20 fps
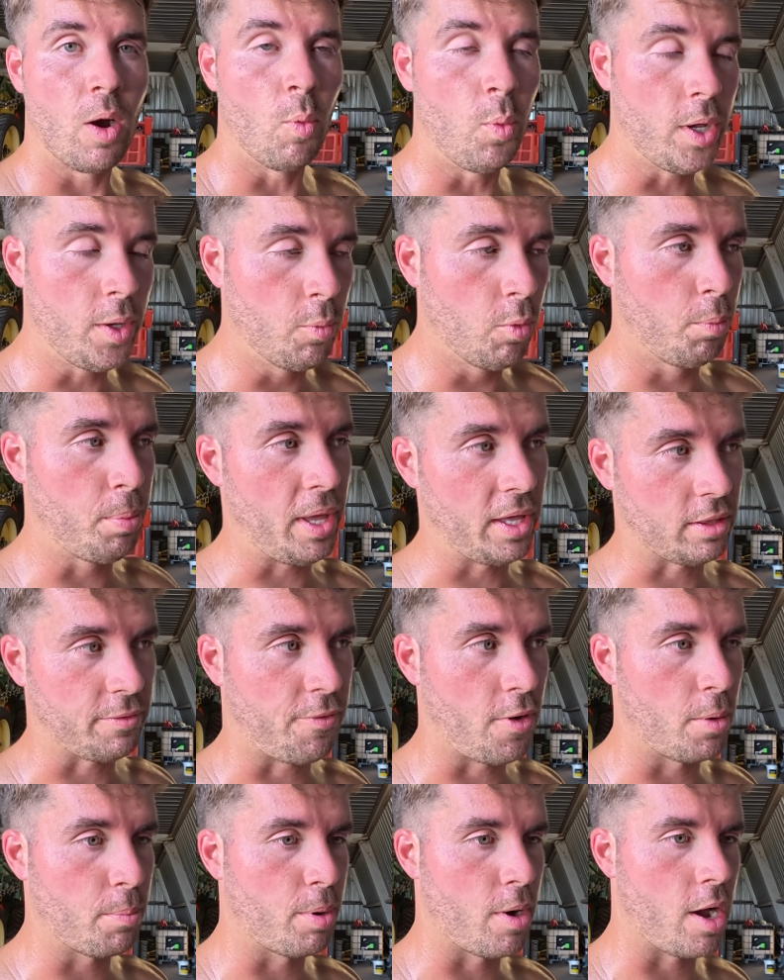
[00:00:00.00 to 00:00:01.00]
we will be at the
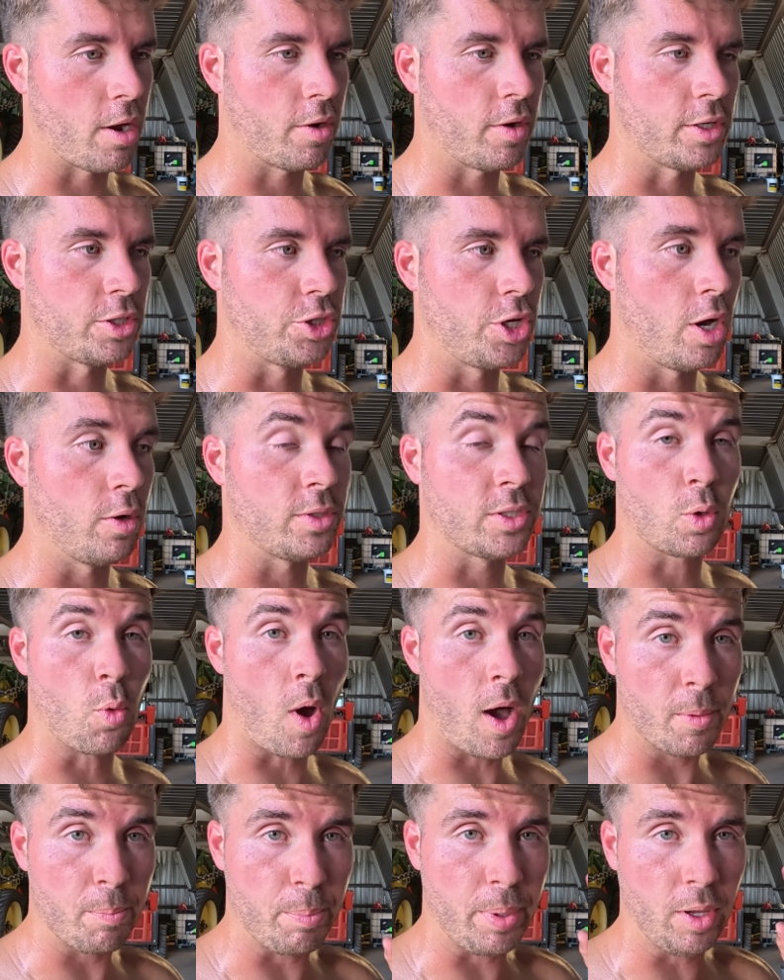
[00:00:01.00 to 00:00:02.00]
Farm Progress Show.
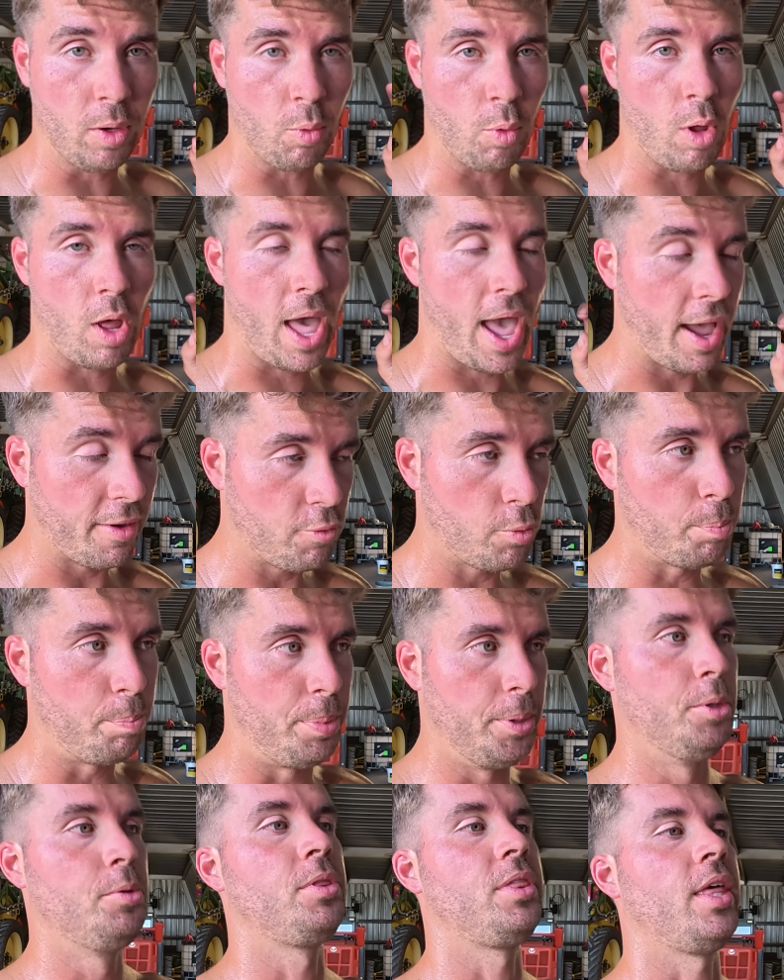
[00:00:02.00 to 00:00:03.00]
Squad Built will have a
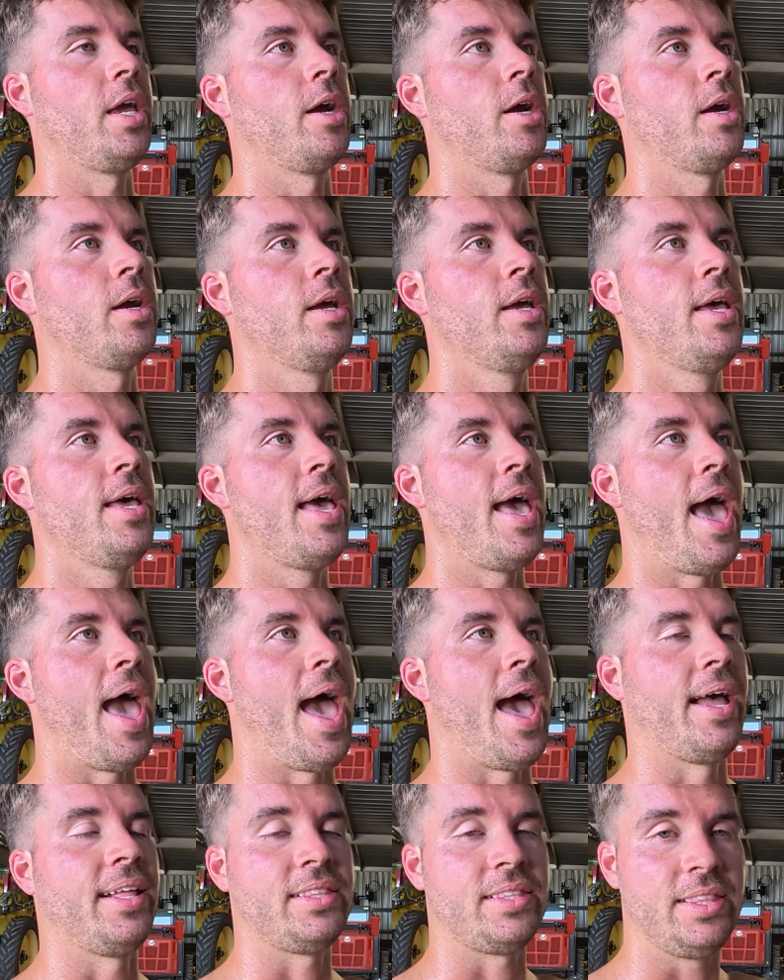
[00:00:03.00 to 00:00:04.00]
booth there
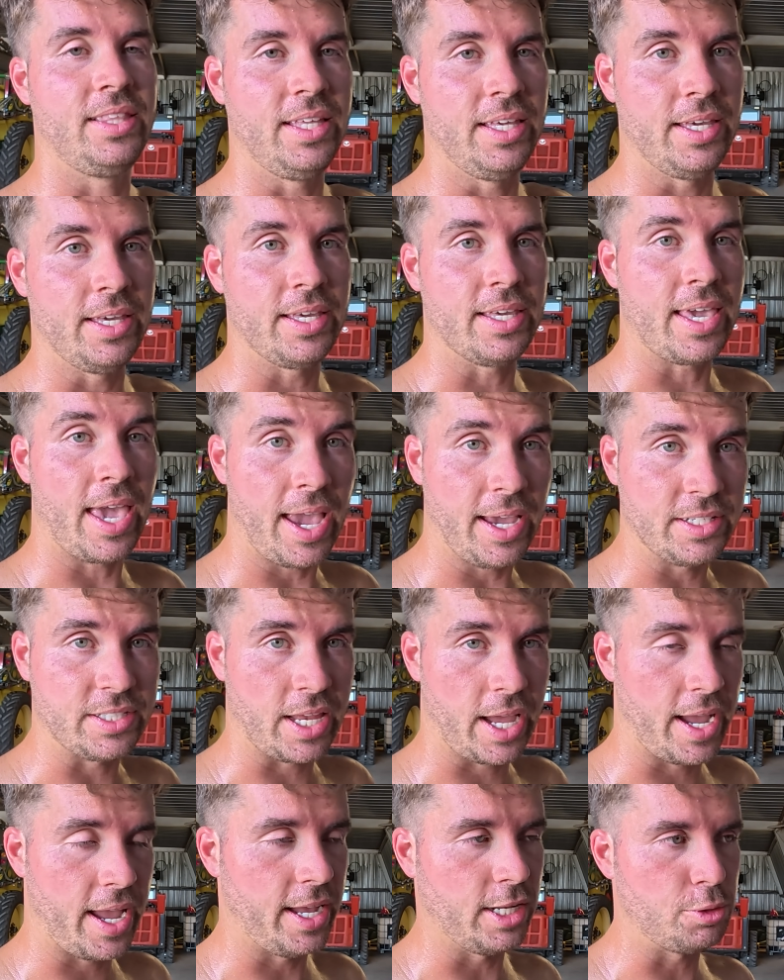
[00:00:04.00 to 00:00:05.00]
at the Case
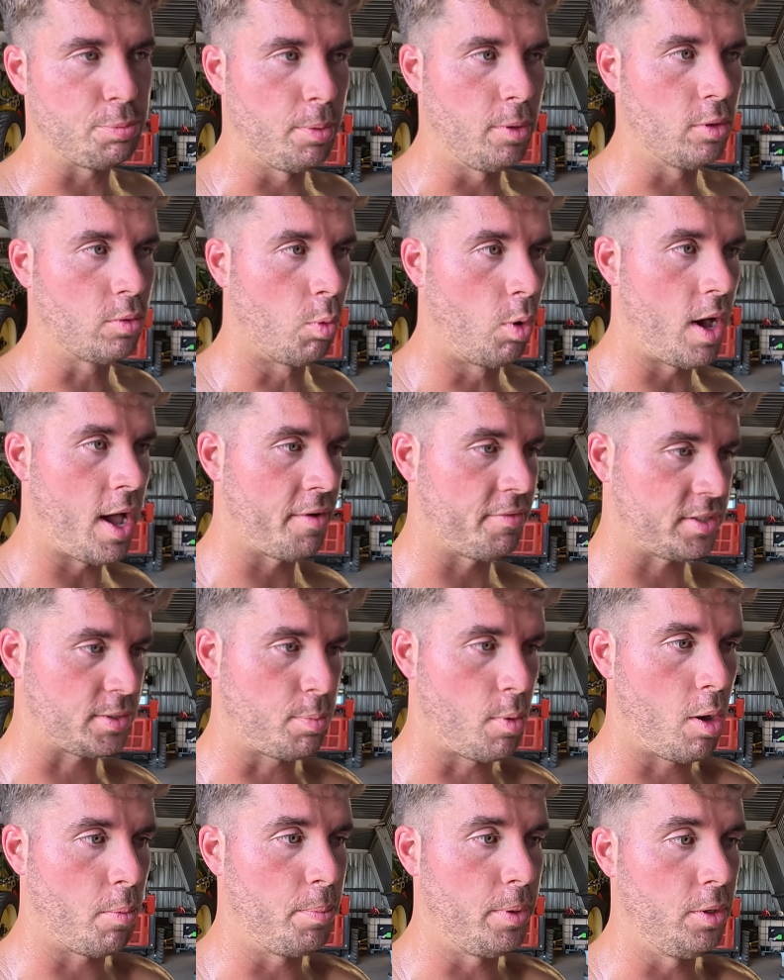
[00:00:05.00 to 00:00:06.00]
IH booth. We'll have a
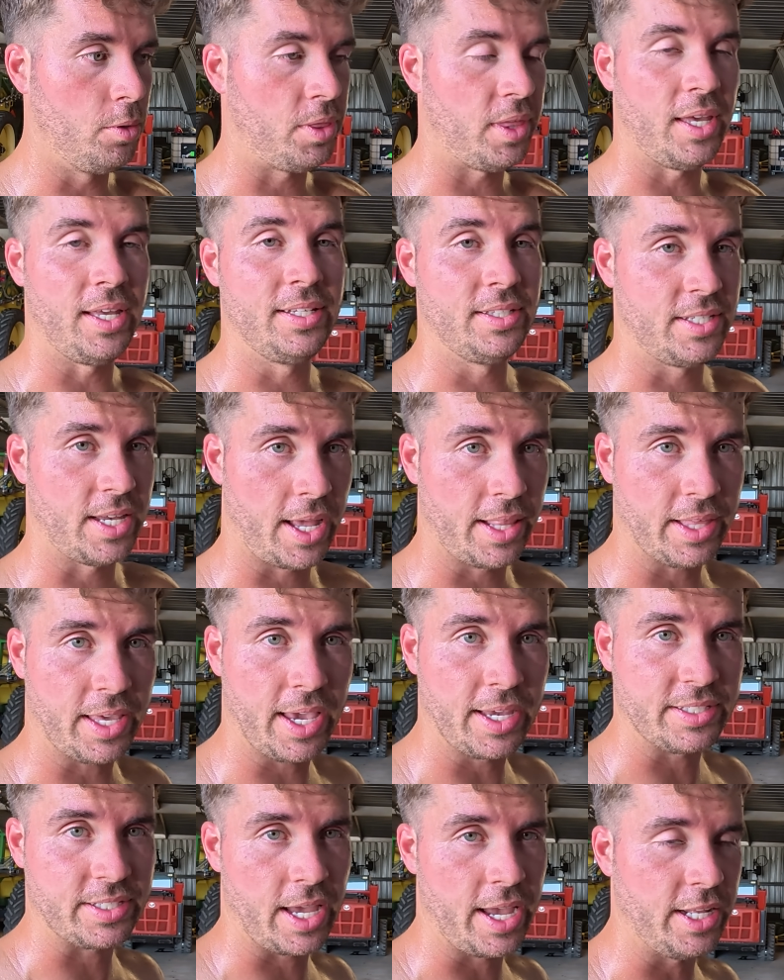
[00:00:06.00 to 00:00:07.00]
small booth inside the
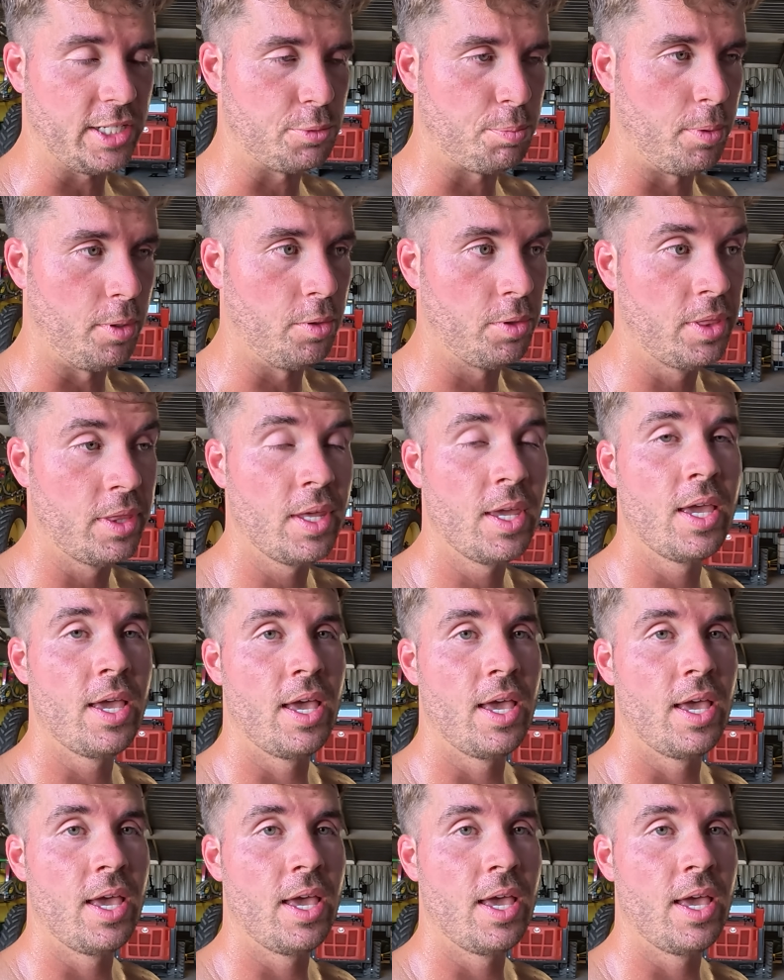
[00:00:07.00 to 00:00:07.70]
Case IH booth.